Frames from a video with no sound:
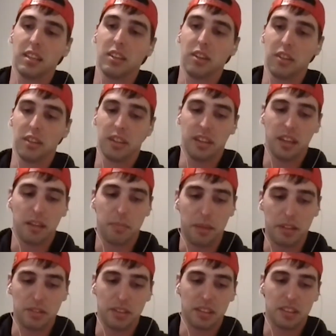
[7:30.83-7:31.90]
the
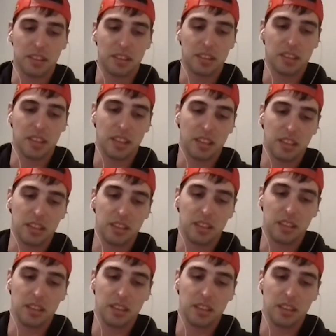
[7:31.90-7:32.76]
deathmatch wrestling scene,